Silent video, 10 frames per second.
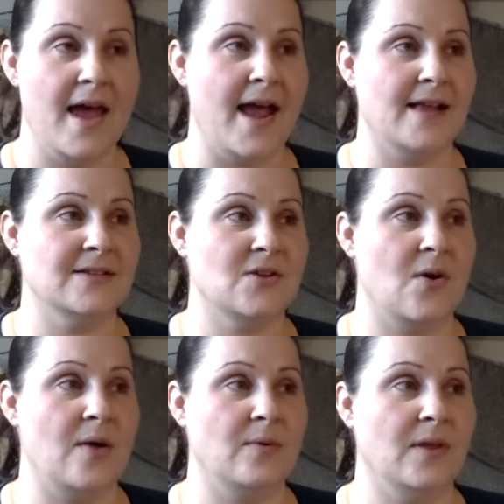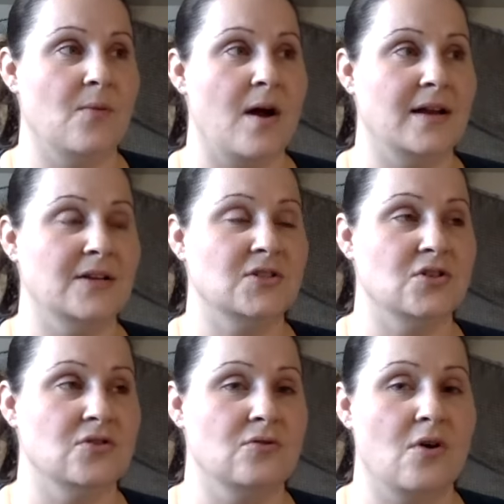And so I really wanted
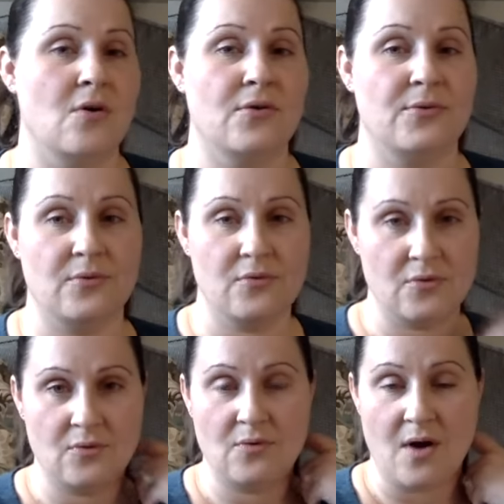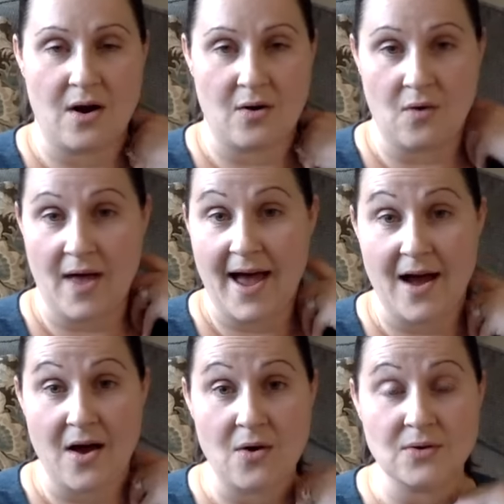to go through our whole
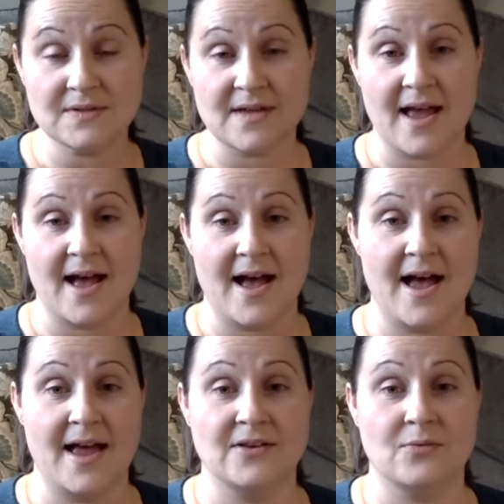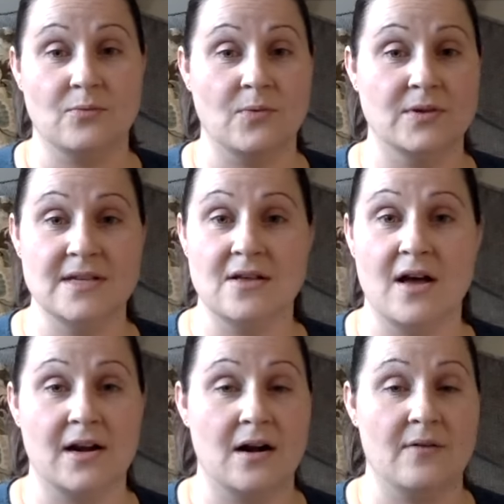house and
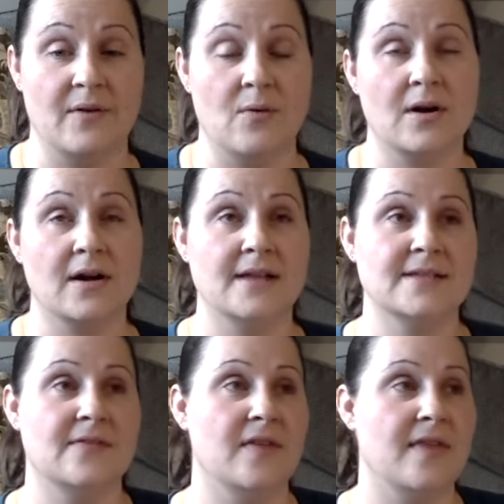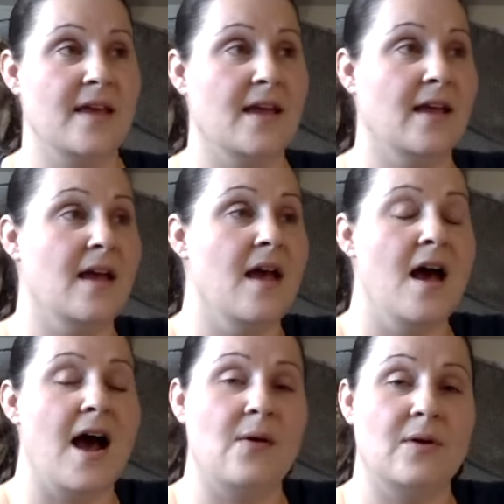declutter and reorganize everything.
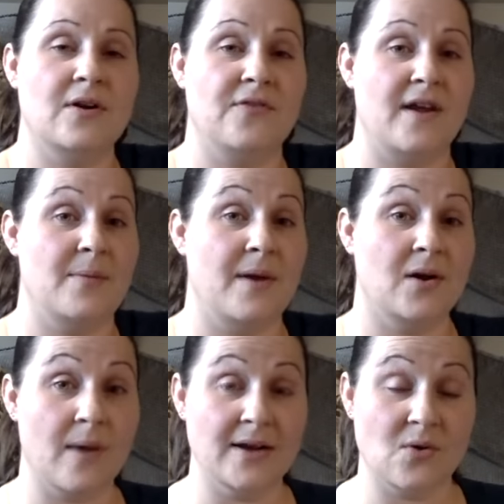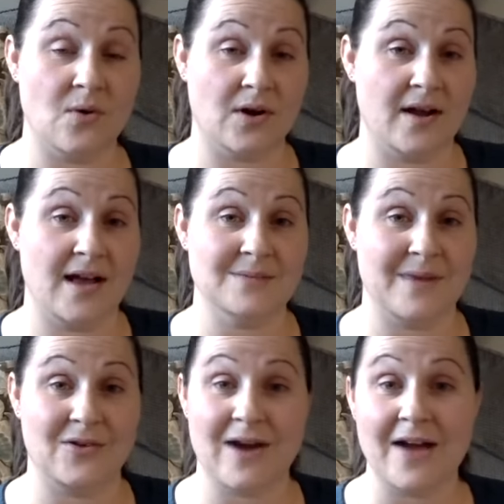I wanted to find a better way to organize
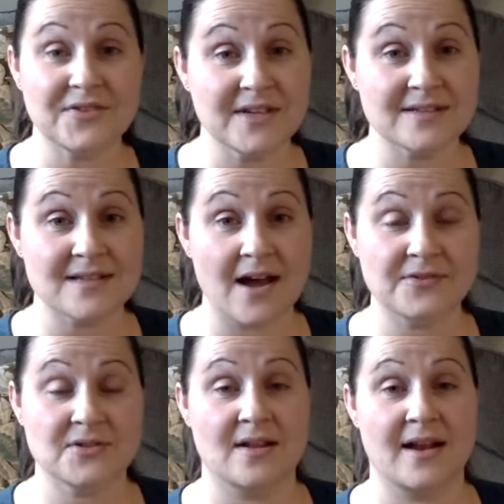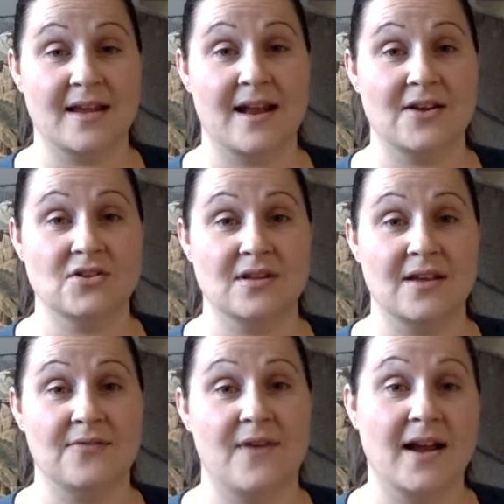my crafting stuff so that I could
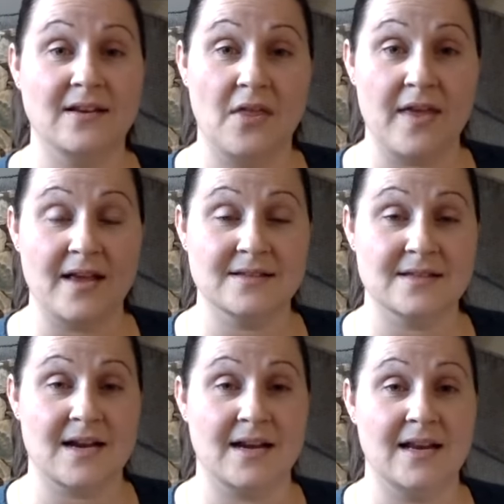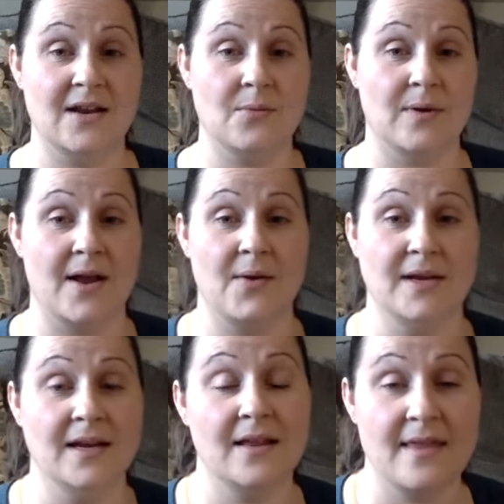actually find the things that I needed when I
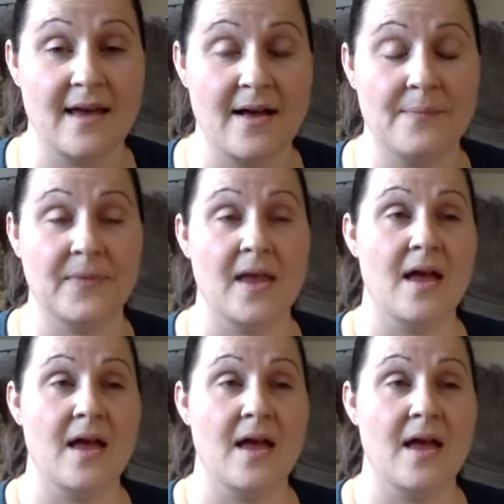needed them.